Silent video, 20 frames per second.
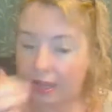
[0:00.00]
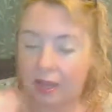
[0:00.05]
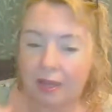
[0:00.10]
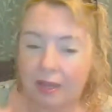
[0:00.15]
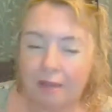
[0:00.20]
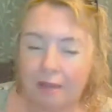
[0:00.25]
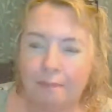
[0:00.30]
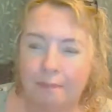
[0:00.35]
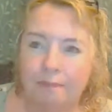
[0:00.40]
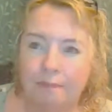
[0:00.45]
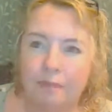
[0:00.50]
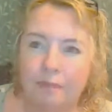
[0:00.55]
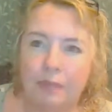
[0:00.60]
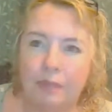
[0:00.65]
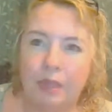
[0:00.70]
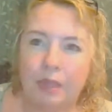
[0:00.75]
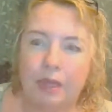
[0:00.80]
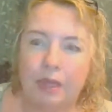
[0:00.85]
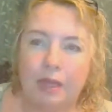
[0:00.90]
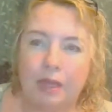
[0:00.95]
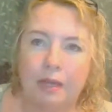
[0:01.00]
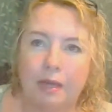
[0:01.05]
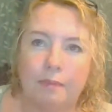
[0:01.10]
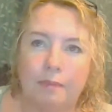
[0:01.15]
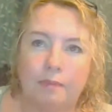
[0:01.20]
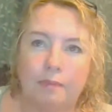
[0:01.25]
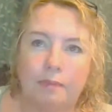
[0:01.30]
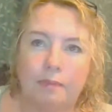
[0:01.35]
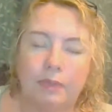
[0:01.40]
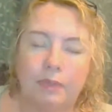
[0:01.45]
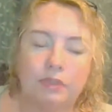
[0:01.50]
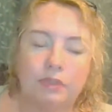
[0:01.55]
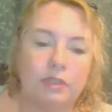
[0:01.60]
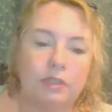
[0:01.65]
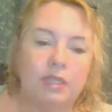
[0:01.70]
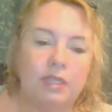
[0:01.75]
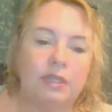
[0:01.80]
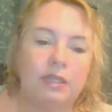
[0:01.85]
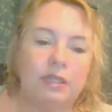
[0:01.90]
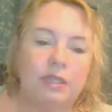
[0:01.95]
are,
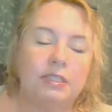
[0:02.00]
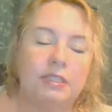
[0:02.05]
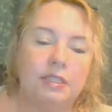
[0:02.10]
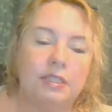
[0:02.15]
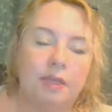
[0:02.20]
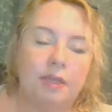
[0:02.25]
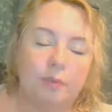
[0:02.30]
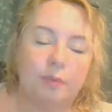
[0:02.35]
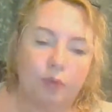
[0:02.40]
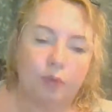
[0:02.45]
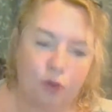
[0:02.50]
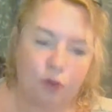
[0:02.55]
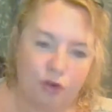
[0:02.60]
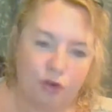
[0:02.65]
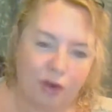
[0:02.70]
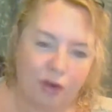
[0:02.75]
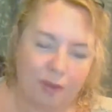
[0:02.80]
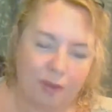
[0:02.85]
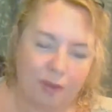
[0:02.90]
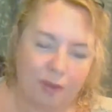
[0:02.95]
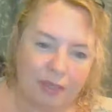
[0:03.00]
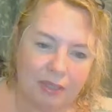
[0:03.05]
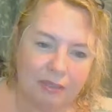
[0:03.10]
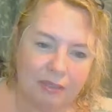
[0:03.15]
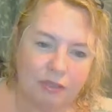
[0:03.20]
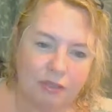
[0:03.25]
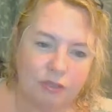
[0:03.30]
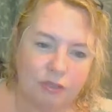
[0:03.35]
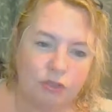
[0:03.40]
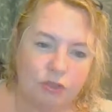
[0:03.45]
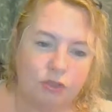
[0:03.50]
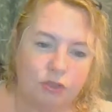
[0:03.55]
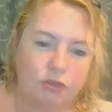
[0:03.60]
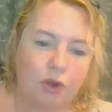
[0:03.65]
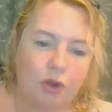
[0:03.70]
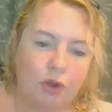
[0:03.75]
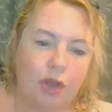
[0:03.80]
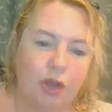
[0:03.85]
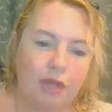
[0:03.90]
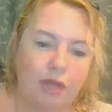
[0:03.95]
it's in their programming to
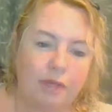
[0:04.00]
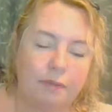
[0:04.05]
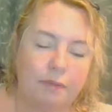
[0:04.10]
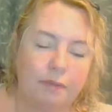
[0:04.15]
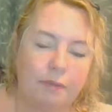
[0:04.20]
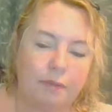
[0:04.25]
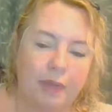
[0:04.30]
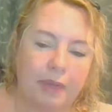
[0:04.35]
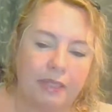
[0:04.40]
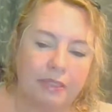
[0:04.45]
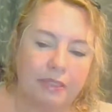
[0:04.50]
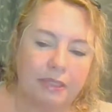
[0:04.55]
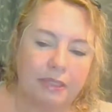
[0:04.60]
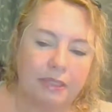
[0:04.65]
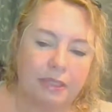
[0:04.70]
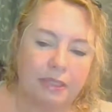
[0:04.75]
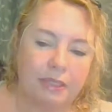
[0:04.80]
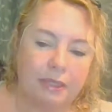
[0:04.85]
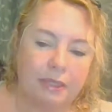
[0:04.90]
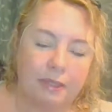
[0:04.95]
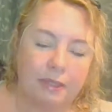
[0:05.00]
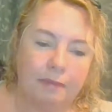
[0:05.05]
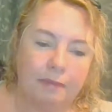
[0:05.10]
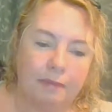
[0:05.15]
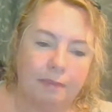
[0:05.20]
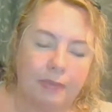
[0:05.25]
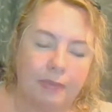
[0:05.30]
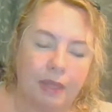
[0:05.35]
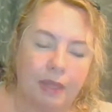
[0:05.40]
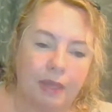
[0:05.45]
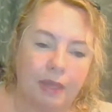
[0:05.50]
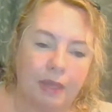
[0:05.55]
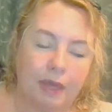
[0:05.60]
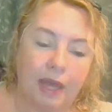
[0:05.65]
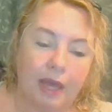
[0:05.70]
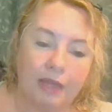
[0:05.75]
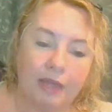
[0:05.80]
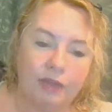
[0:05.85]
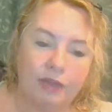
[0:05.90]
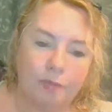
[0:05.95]
try and basically
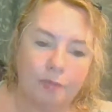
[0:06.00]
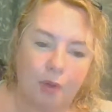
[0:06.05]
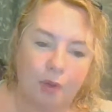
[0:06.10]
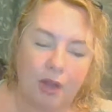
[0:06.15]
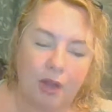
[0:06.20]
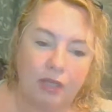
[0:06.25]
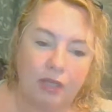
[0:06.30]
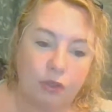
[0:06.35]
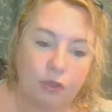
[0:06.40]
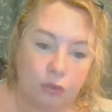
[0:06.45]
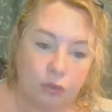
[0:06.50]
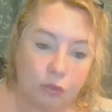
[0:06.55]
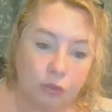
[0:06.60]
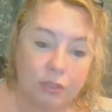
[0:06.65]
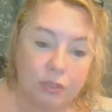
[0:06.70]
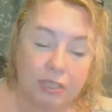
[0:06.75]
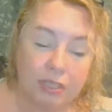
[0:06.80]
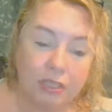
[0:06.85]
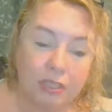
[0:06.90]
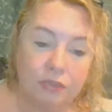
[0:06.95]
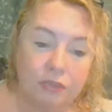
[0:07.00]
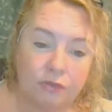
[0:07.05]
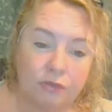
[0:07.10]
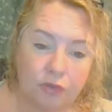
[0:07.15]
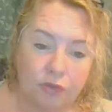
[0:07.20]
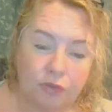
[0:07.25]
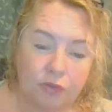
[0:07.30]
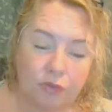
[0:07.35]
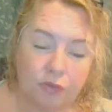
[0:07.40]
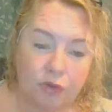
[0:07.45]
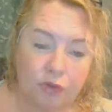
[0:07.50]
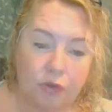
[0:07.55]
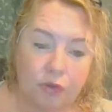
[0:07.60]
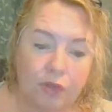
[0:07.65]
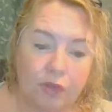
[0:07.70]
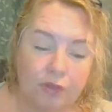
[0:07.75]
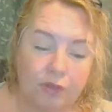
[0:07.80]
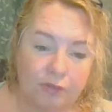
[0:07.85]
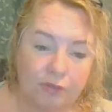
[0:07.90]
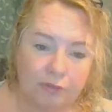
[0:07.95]
undermine your sense of self-worth
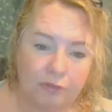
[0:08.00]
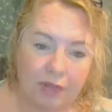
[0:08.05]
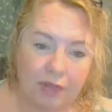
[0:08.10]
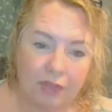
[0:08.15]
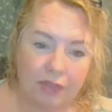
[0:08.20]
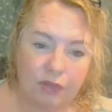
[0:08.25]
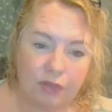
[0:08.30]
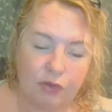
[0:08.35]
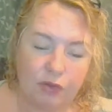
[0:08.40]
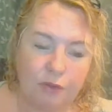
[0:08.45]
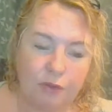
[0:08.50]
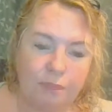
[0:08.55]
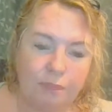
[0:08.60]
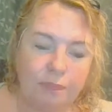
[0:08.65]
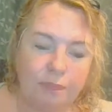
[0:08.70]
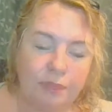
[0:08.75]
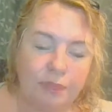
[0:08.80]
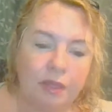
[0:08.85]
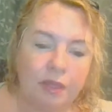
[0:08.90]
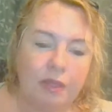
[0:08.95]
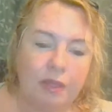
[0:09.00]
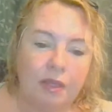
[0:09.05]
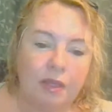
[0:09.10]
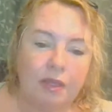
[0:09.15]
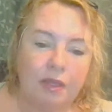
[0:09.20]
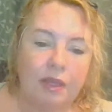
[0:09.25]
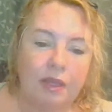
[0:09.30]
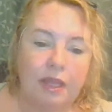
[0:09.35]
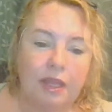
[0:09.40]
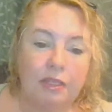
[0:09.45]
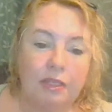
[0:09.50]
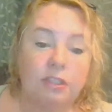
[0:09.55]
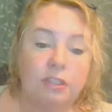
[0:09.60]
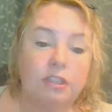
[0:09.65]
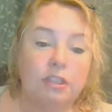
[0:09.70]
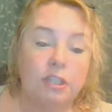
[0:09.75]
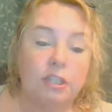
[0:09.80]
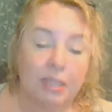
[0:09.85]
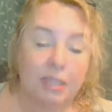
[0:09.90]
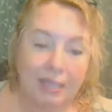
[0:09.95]
and value, and
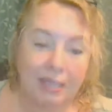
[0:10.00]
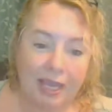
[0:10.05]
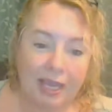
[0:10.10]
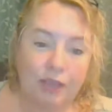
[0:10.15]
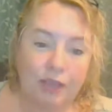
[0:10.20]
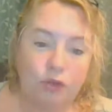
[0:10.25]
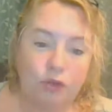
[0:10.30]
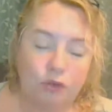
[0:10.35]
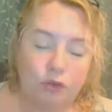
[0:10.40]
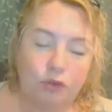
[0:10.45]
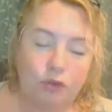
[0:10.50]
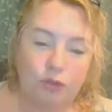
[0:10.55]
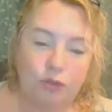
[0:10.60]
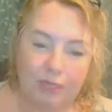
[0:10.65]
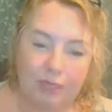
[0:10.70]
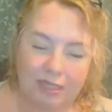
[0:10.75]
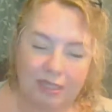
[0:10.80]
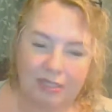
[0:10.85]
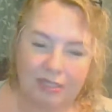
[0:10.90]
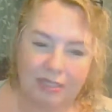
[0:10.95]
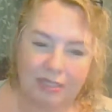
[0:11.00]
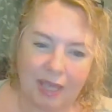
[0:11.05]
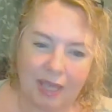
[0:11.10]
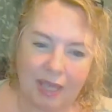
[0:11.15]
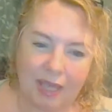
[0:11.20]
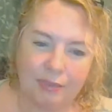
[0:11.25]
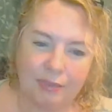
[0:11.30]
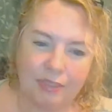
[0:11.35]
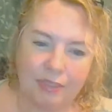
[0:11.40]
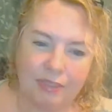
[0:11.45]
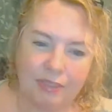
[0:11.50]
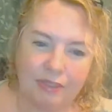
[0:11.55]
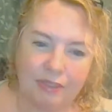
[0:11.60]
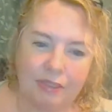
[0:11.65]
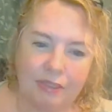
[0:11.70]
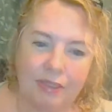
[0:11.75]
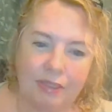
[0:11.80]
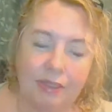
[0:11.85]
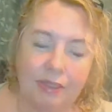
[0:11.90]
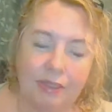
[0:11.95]
to get you to accept
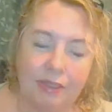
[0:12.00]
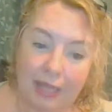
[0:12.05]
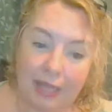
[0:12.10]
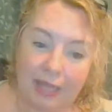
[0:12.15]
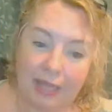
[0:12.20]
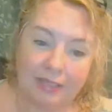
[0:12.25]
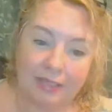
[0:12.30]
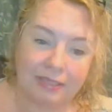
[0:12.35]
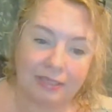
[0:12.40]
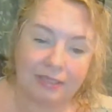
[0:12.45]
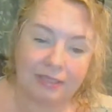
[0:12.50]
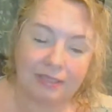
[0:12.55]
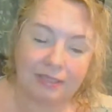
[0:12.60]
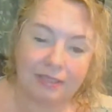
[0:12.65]
less.